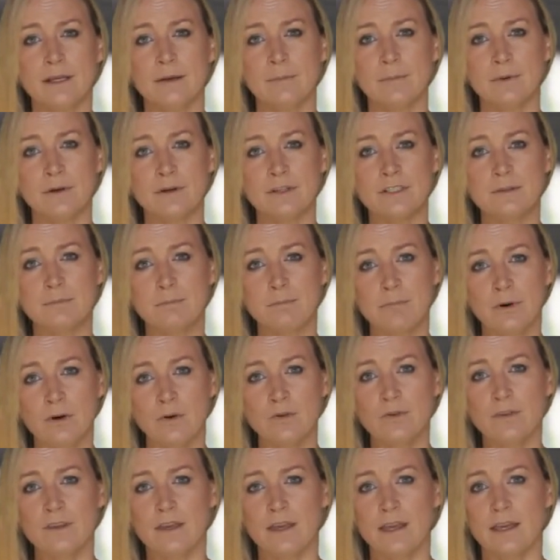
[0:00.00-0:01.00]
because
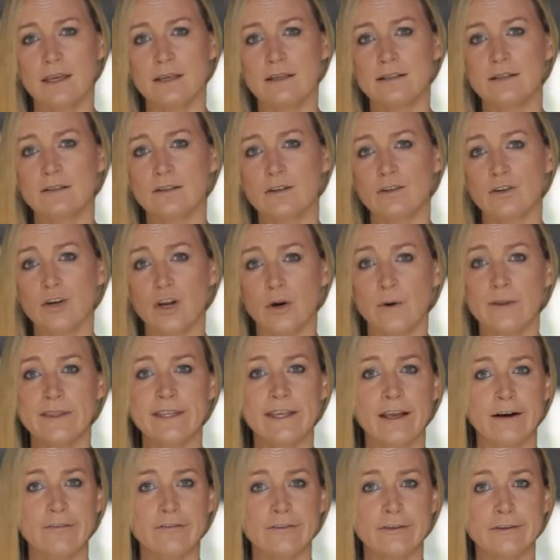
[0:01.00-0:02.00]
both cakes can go in
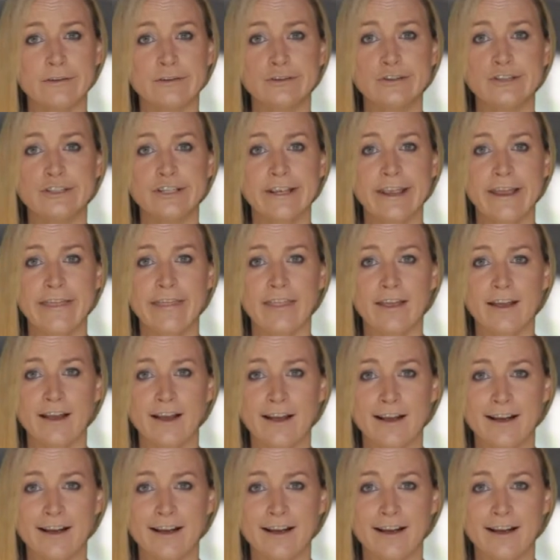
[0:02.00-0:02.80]
the oven together.